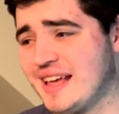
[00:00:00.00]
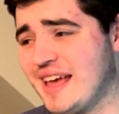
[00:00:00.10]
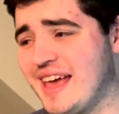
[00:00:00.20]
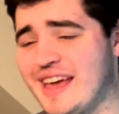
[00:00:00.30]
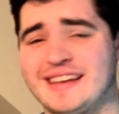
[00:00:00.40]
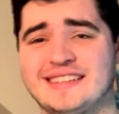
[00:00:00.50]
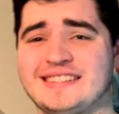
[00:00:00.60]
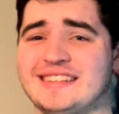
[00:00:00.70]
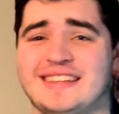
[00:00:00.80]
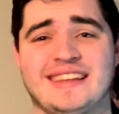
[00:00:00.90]
And
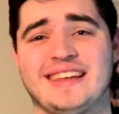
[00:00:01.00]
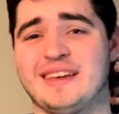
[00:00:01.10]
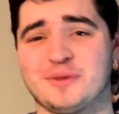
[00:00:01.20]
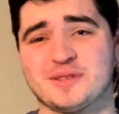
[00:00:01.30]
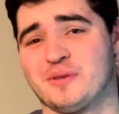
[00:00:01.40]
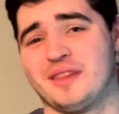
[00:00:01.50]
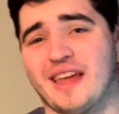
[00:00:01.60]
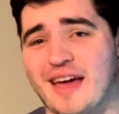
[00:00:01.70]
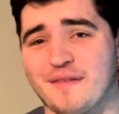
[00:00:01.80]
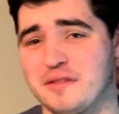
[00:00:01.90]
it was only
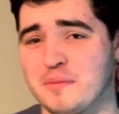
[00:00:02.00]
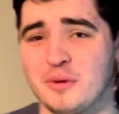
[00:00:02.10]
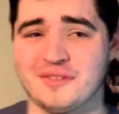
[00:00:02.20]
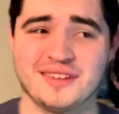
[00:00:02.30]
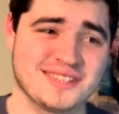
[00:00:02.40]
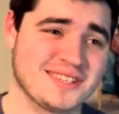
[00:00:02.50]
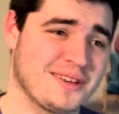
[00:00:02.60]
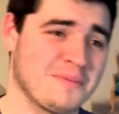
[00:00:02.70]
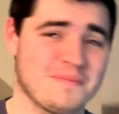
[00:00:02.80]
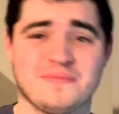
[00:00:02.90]
half the movie.
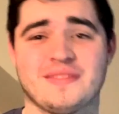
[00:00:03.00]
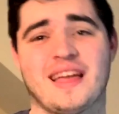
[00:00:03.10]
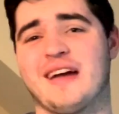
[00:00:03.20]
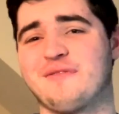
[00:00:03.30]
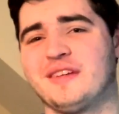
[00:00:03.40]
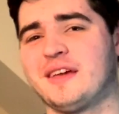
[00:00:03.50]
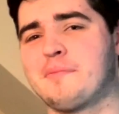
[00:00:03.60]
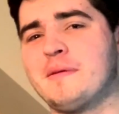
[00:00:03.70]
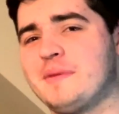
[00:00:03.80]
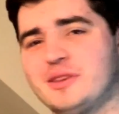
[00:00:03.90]
So I feel like
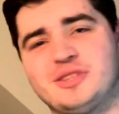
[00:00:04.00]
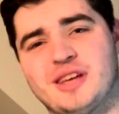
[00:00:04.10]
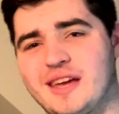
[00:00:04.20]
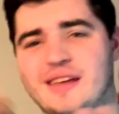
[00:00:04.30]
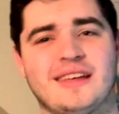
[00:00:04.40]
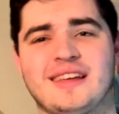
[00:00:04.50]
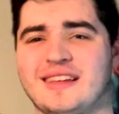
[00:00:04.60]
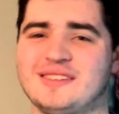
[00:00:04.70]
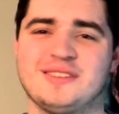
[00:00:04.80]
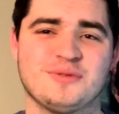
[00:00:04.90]
PB&J,
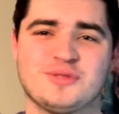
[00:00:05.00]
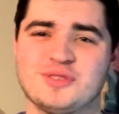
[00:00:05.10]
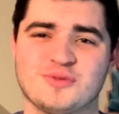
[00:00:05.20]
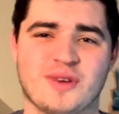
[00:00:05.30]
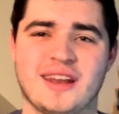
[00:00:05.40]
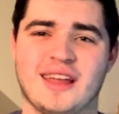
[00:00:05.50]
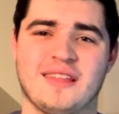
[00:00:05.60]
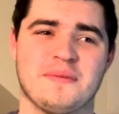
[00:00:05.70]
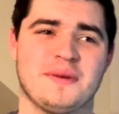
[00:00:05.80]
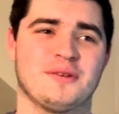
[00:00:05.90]
it was just right down
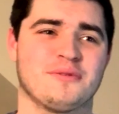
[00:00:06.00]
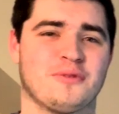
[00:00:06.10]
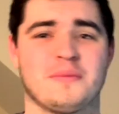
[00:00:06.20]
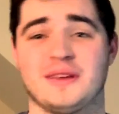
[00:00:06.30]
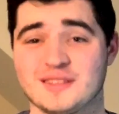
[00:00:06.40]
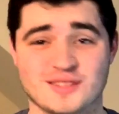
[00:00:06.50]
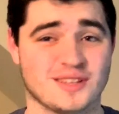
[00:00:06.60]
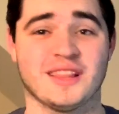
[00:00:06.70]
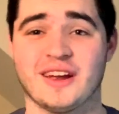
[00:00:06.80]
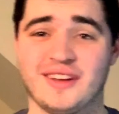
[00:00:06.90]
the middle for me. It's
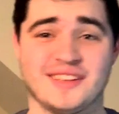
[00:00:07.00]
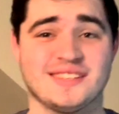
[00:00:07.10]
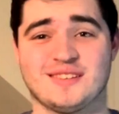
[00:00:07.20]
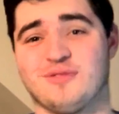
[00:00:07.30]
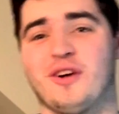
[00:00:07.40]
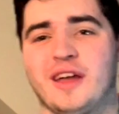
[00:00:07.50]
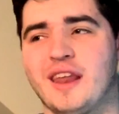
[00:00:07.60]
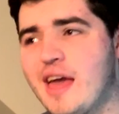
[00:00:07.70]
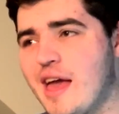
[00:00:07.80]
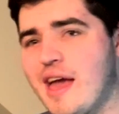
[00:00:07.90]
hilarious, it's fun,
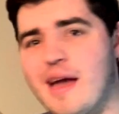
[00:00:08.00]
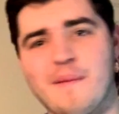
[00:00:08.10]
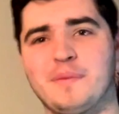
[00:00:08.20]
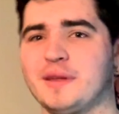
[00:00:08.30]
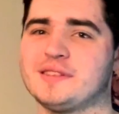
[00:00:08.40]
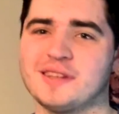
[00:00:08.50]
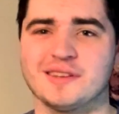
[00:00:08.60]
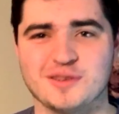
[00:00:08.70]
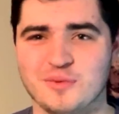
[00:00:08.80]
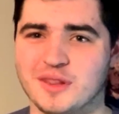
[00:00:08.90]
but it's
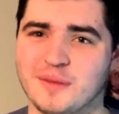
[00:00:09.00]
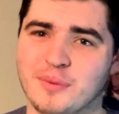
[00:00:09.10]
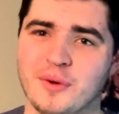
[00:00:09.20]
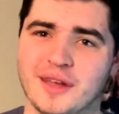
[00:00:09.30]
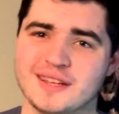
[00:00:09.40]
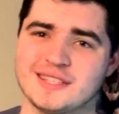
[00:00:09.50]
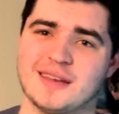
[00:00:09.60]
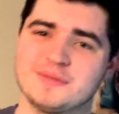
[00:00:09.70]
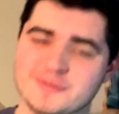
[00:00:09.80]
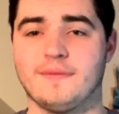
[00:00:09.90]
also really boring at
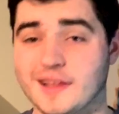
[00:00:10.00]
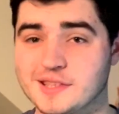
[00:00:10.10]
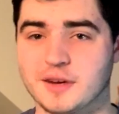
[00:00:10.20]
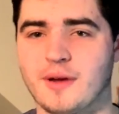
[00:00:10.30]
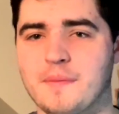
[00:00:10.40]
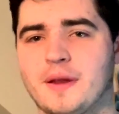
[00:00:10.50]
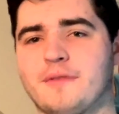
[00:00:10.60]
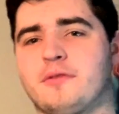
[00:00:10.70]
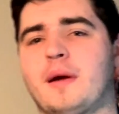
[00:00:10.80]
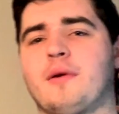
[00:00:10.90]
times. That's going to wrap it up
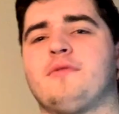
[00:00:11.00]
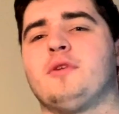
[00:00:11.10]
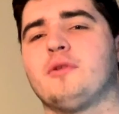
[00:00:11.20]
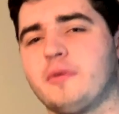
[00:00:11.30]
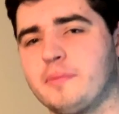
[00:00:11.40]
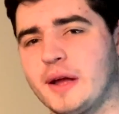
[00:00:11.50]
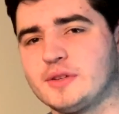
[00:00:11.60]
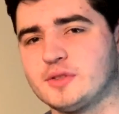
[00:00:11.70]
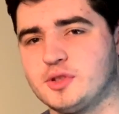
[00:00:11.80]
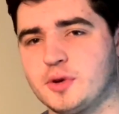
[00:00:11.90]
for my review of
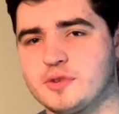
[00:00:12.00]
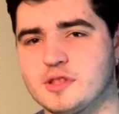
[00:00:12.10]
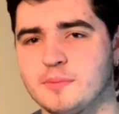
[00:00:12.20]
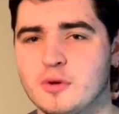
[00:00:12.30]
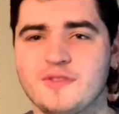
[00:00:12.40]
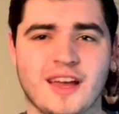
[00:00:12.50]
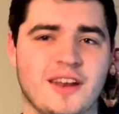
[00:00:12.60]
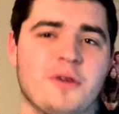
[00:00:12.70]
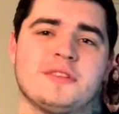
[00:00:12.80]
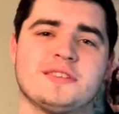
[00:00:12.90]
Impractical Jokers, the movie. I
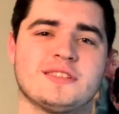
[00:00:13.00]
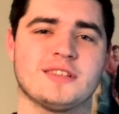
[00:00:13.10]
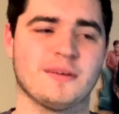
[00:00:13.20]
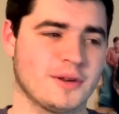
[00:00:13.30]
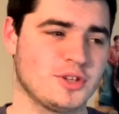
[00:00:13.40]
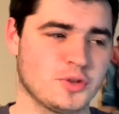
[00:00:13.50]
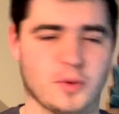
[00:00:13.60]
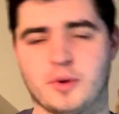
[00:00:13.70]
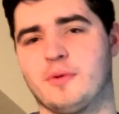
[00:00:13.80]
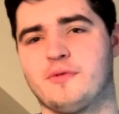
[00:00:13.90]
know this is a much
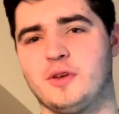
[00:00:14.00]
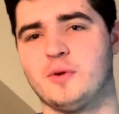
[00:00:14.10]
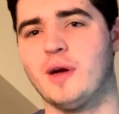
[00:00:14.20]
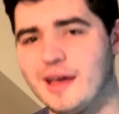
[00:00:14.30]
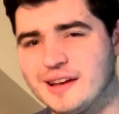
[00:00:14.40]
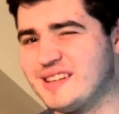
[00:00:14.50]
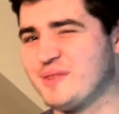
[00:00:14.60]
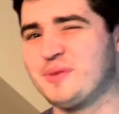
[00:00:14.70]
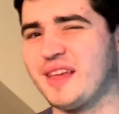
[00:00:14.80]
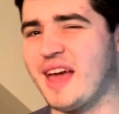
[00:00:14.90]
shorter review. Didn't
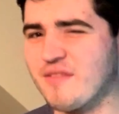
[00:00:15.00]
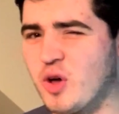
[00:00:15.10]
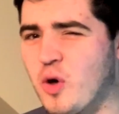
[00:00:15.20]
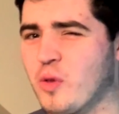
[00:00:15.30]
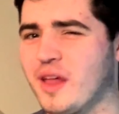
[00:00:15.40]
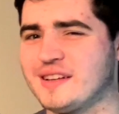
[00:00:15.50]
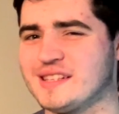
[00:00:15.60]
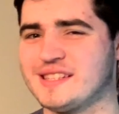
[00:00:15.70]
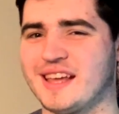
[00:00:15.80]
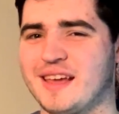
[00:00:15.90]
really have a whole lot to
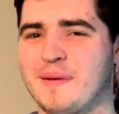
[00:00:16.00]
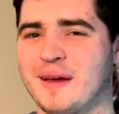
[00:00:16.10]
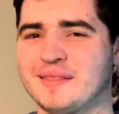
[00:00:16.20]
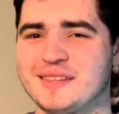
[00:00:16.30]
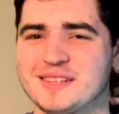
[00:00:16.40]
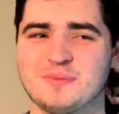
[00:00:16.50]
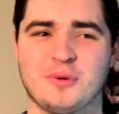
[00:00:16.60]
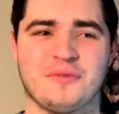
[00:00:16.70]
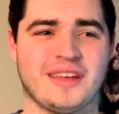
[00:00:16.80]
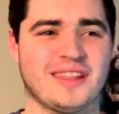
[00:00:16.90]
say about this
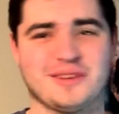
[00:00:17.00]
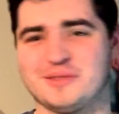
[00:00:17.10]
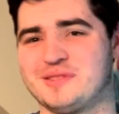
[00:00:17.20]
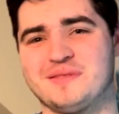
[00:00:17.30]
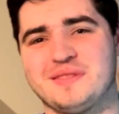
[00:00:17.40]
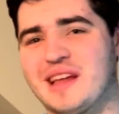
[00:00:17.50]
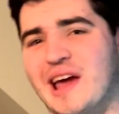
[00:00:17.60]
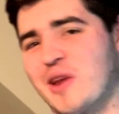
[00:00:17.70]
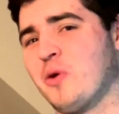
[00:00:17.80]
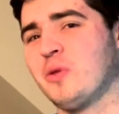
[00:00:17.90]
movie, and there's not
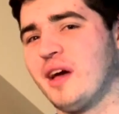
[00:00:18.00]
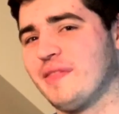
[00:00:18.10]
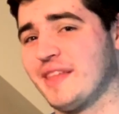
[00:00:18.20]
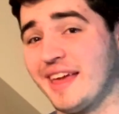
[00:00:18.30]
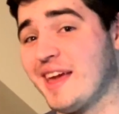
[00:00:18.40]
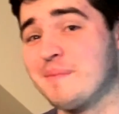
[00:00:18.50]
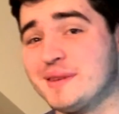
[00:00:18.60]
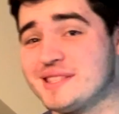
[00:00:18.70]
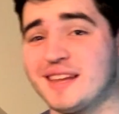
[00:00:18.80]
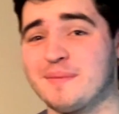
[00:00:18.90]
a whole lot that can be
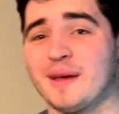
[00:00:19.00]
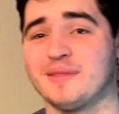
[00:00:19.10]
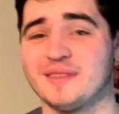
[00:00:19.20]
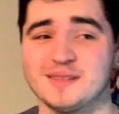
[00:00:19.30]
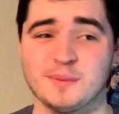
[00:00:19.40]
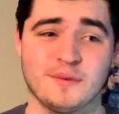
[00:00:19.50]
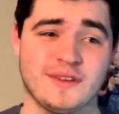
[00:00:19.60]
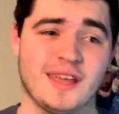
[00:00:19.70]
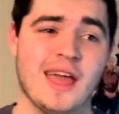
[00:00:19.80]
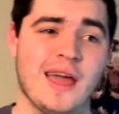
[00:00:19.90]
said about this
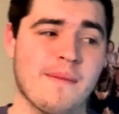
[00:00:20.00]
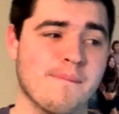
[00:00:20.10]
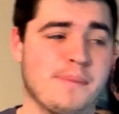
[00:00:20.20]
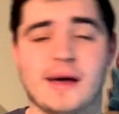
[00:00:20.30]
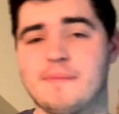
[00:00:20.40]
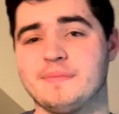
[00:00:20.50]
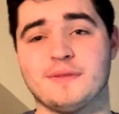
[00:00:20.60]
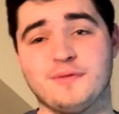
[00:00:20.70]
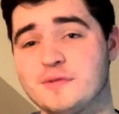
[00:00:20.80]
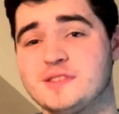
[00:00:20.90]
movie. But
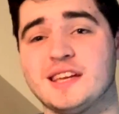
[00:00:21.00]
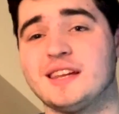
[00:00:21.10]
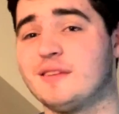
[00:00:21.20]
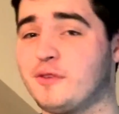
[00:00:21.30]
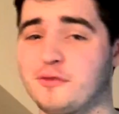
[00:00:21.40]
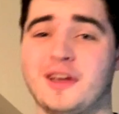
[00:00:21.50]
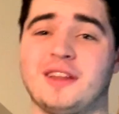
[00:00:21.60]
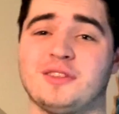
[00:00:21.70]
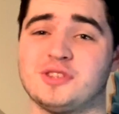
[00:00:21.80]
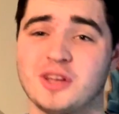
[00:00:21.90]
if you've seen it, if you're a fan of
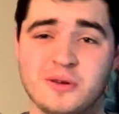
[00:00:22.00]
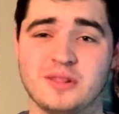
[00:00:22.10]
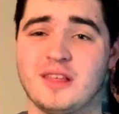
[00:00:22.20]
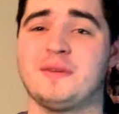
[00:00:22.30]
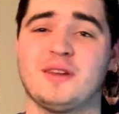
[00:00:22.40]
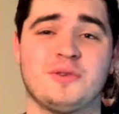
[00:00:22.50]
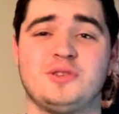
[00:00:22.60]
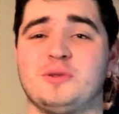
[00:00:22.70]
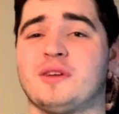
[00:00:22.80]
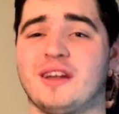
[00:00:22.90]
the show, let me know what
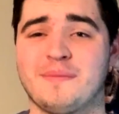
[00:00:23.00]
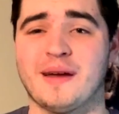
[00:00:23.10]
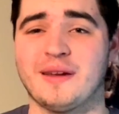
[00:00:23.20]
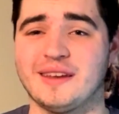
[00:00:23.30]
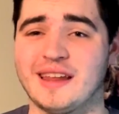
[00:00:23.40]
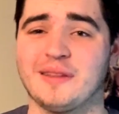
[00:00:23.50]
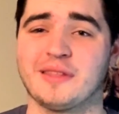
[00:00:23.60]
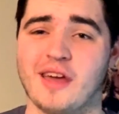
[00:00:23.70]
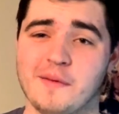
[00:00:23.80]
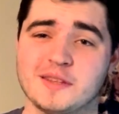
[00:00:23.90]
you thought about it down in the
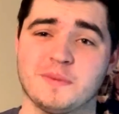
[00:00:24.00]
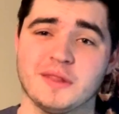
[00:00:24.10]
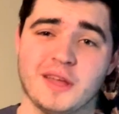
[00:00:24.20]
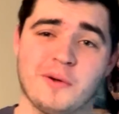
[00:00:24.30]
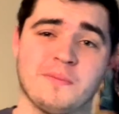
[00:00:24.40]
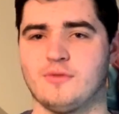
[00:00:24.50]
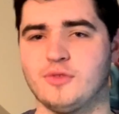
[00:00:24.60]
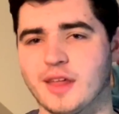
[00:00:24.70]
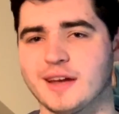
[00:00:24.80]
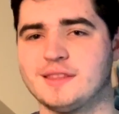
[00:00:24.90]
comments below. If
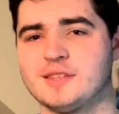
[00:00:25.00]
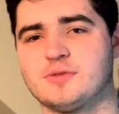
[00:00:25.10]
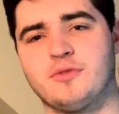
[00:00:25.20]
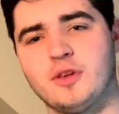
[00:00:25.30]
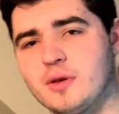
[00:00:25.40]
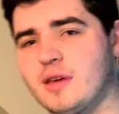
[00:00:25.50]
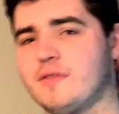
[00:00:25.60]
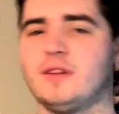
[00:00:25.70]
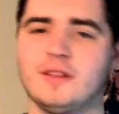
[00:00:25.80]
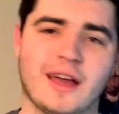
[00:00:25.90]
you liked this review, give
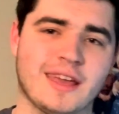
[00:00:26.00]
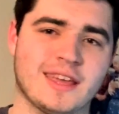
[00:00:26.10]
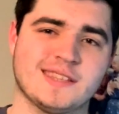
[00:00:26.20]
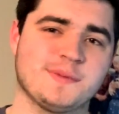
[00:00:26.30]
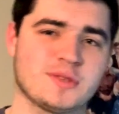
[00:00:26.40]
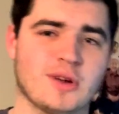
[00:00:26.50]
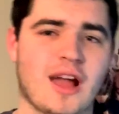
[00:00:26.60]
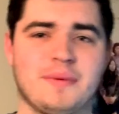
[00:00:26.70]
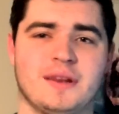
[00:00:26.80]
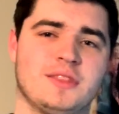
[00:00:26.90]
it a like, hit
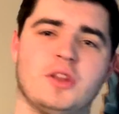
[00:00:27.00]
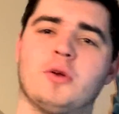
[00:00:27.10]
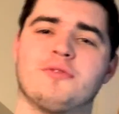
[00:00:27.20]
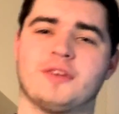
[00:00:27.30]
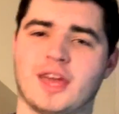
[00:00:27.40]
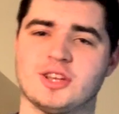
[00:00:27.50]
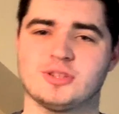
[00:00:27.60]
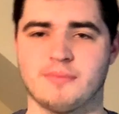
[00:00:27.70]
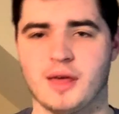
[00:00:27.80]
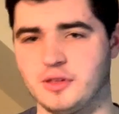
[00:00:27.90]
subscribe, and hit the
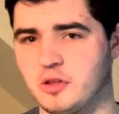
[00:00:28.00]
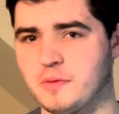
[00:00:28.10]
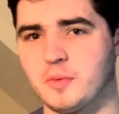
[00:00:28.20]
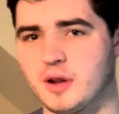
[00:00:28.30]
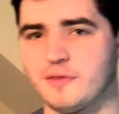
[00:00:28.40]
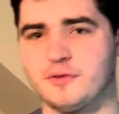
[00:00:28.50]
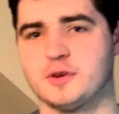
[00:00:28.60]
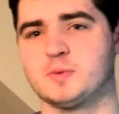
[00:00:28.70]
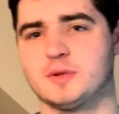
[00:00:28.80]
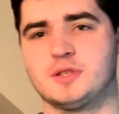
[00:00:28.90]
notification bell. You'll be one of the
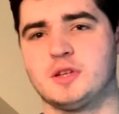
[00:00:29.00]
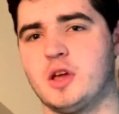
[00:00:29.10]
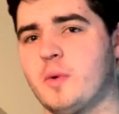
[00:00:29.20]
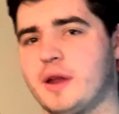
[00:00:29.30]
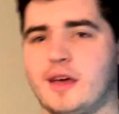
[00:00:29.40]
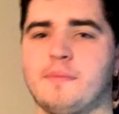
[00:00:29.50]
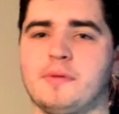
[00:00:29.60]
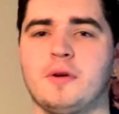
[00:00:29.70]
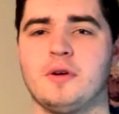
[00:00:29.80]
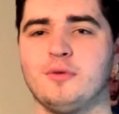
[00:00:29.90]
first ones to know when I
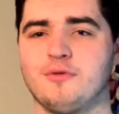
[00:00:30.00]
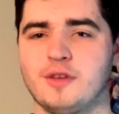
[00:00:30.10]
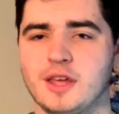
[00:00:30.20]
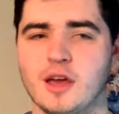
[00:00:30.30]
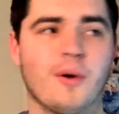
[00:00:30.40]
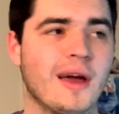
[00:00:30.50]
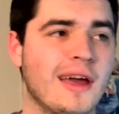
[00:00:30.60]
upload a new video.